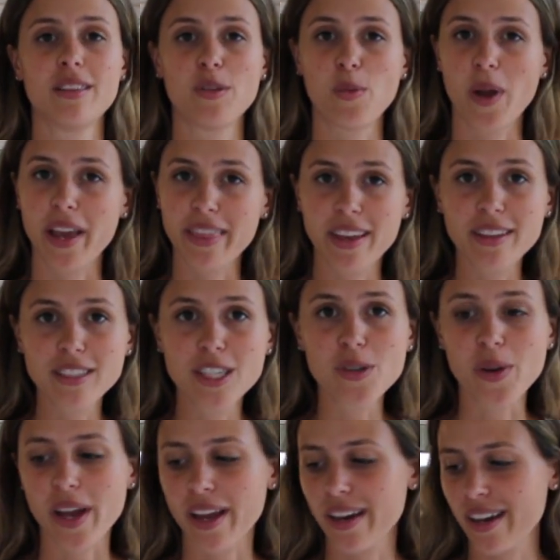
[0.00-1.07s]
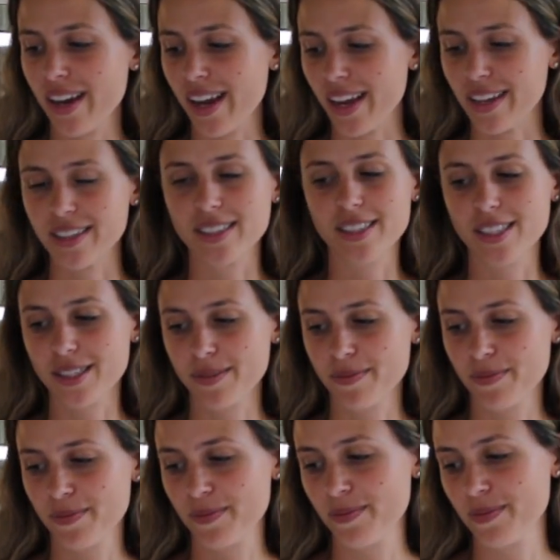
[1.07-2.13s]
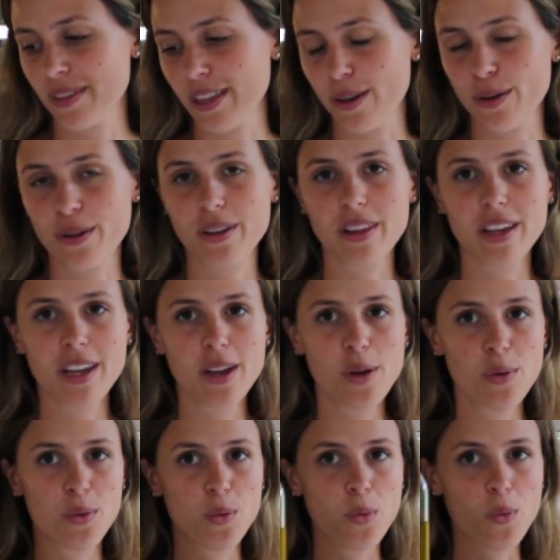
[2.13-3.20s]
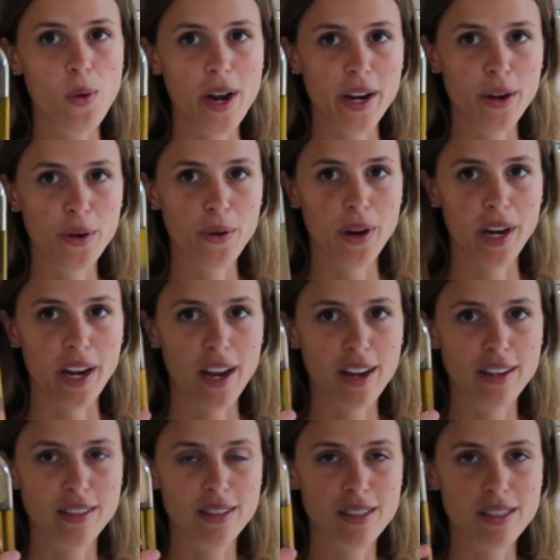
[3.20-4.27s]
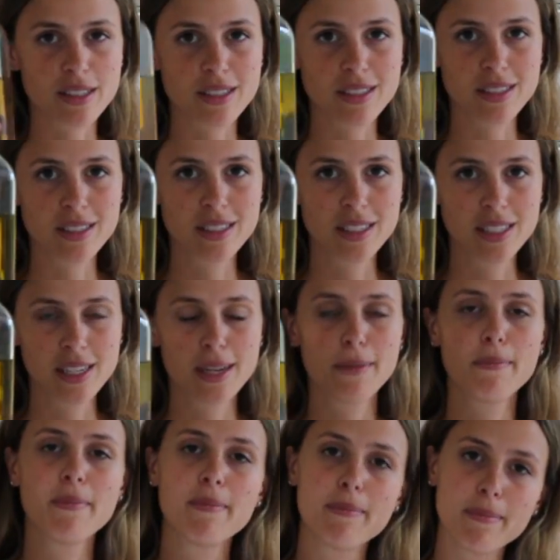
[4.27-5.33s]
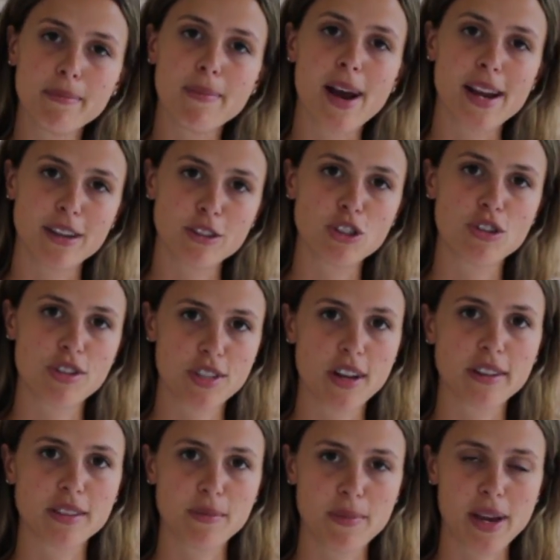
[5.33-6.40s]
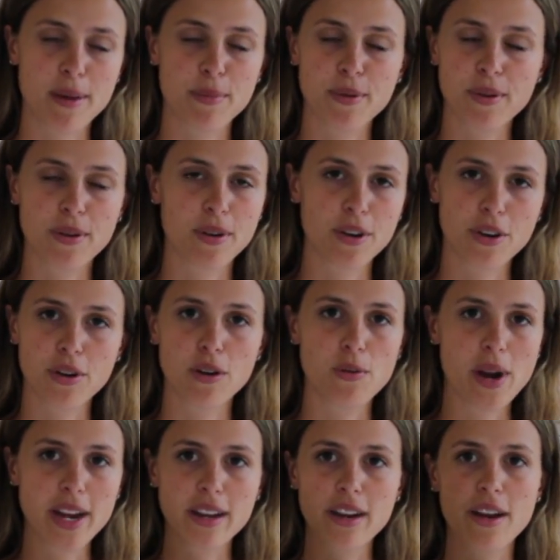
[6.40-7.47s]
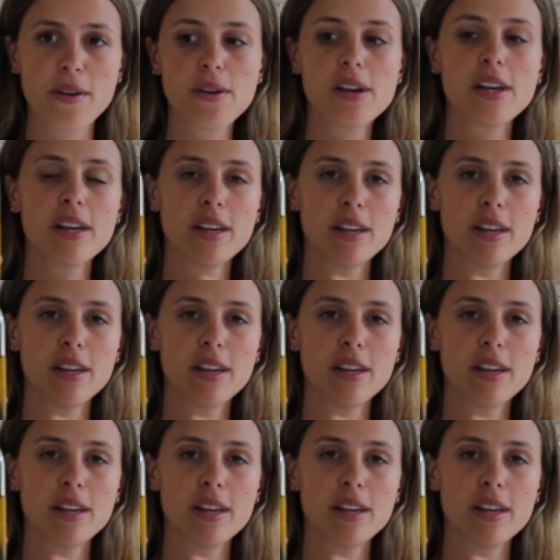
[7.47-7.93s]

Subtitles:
the way they do it is literally one ingredient, minus your salt and pepper or your oregano,